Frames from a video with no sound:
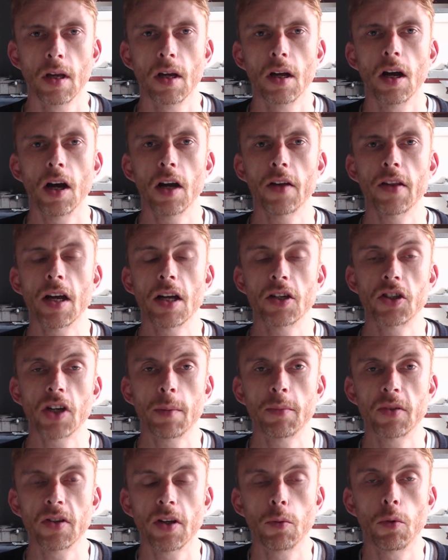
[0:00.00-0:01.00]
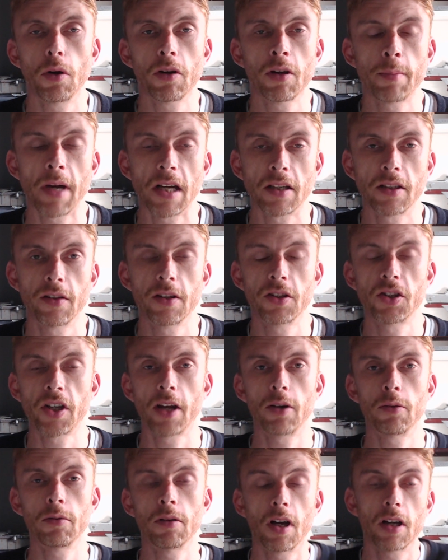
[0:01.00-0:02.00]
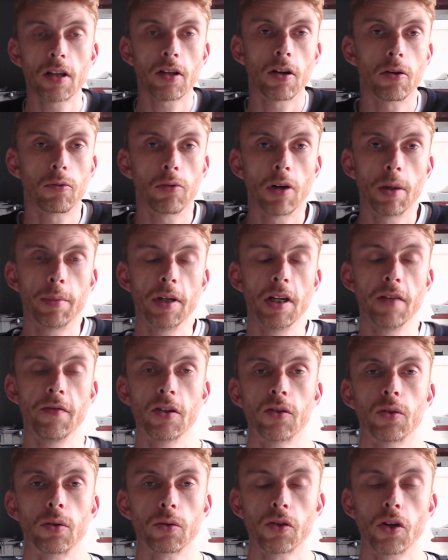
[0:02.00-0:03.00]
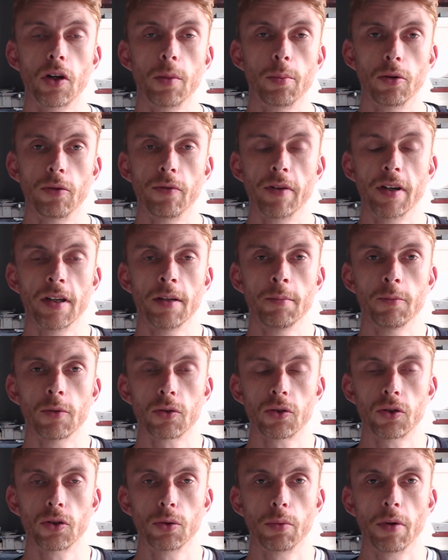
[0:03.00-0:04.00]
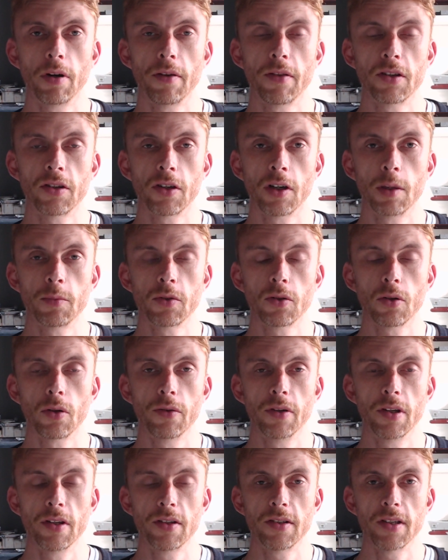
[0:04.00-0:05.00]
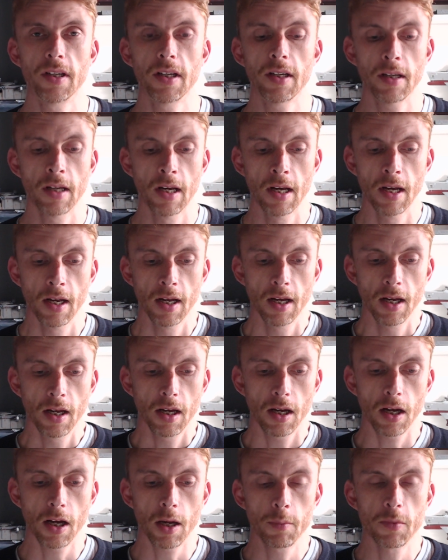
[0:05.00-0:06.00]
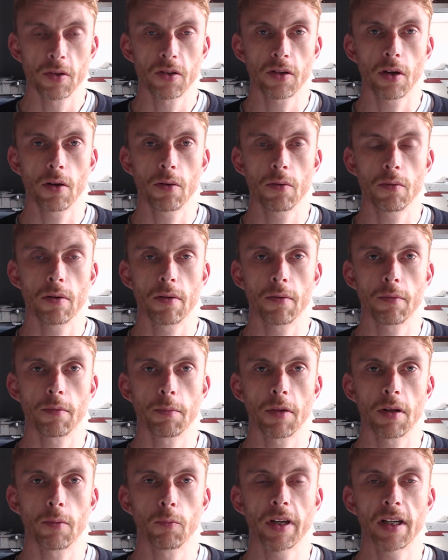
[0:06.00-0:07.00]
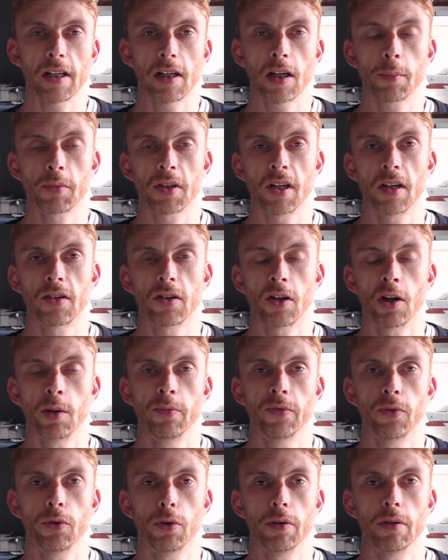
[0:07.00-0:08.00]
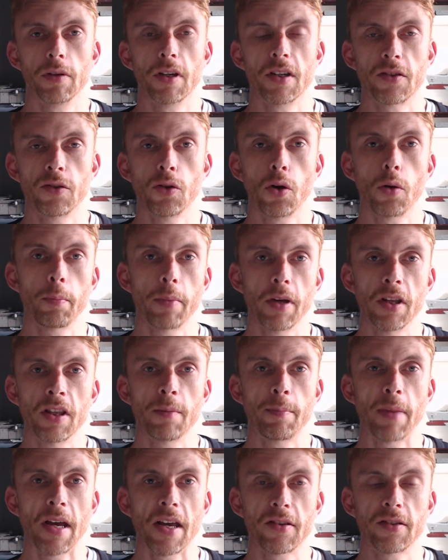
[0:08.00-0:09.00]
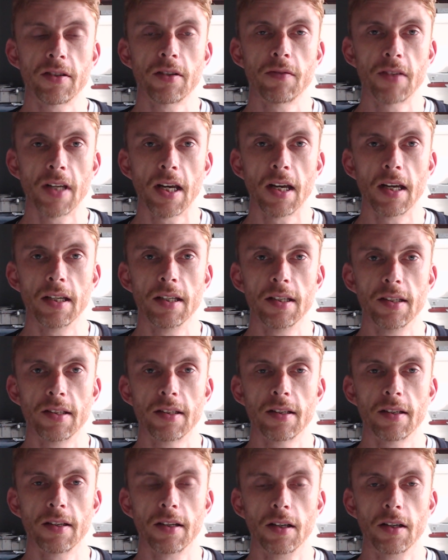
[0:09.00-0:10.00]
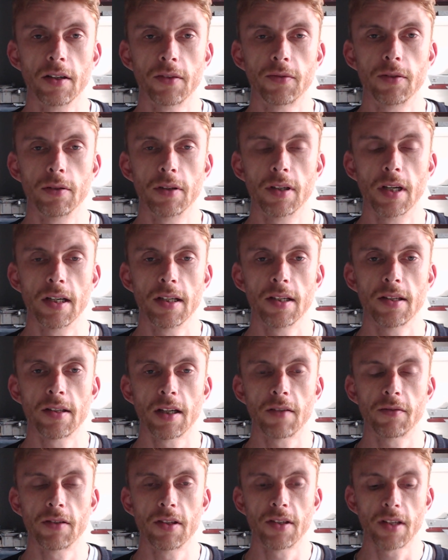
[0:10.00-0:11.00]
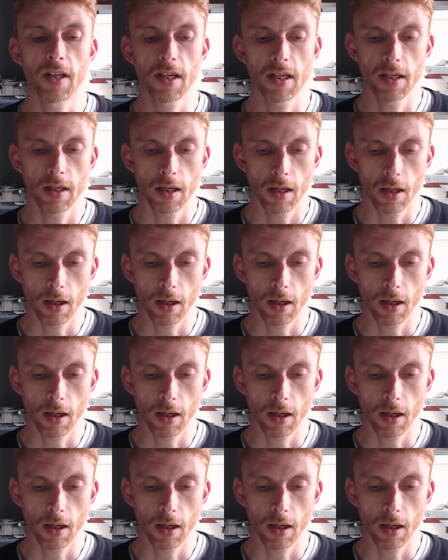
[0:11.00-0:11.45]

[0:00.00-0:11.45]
Hi there, James here. Welcome back to the channel. I can't quite believe it's October already. Not sure where the time's gone this year. So weekly update time for you. It's not been the best of days the last few days, I have to say.